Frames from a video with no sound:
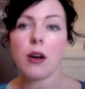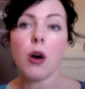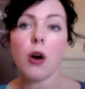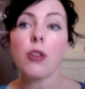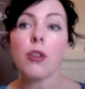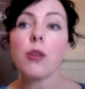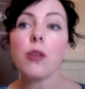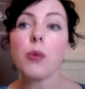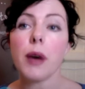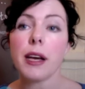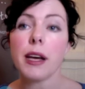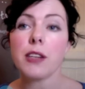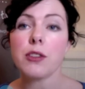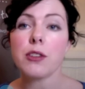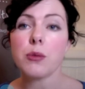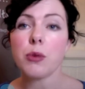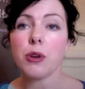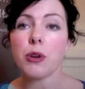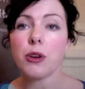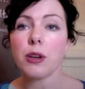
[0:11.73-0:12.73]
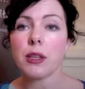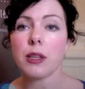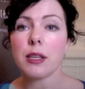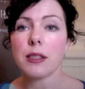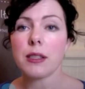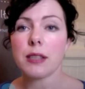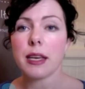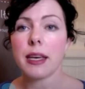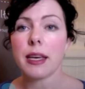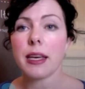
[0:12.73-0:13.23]
on the way to work
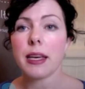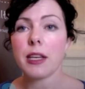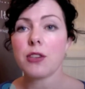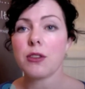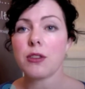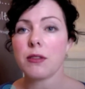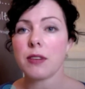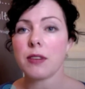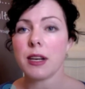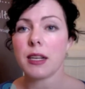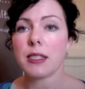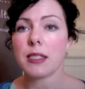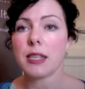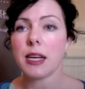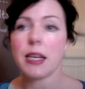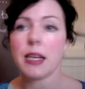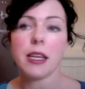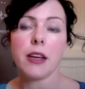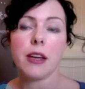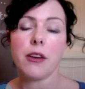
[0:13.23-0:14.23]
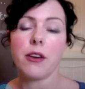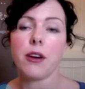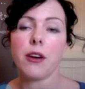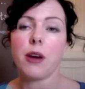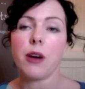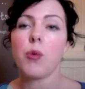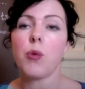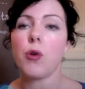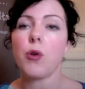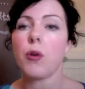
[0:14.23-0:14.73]
there's a hedge of gardenia, and
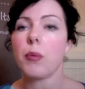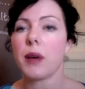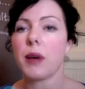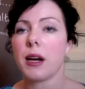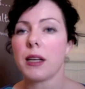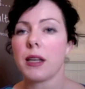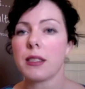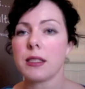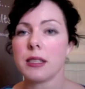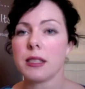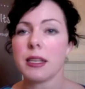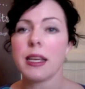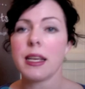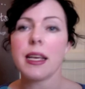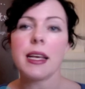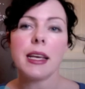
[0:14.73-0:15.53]
I walk past it,